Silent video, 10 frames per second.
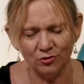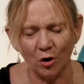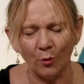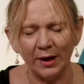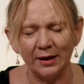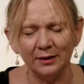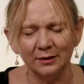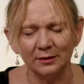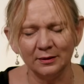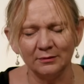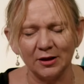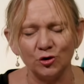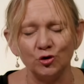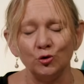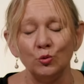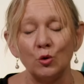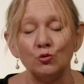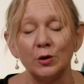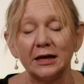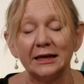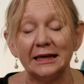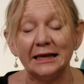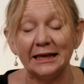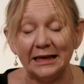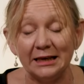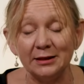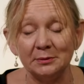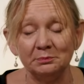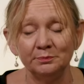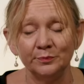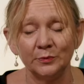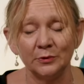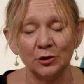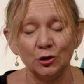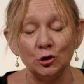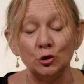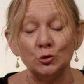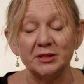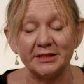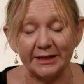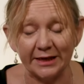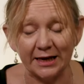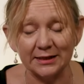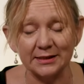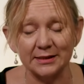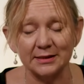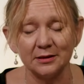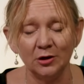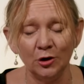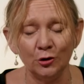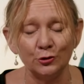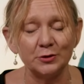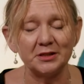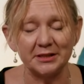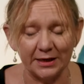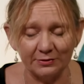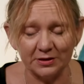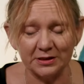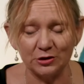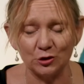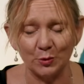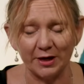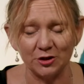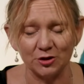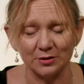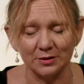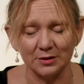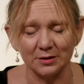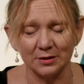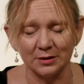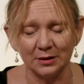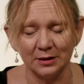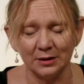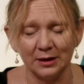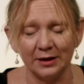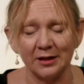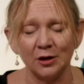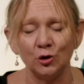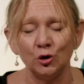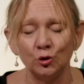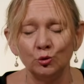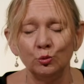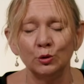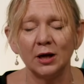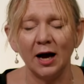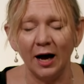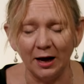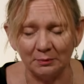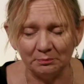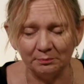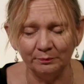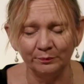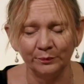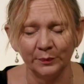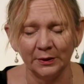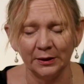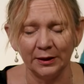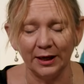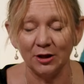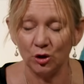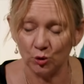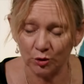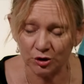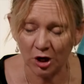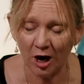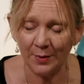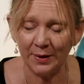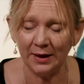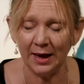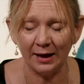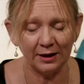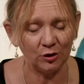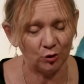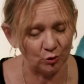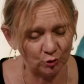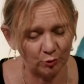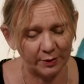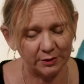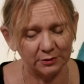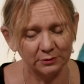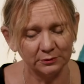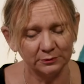knowing that You hear them, You see us, You see the situations, and that You will come in Your timing and in Your will.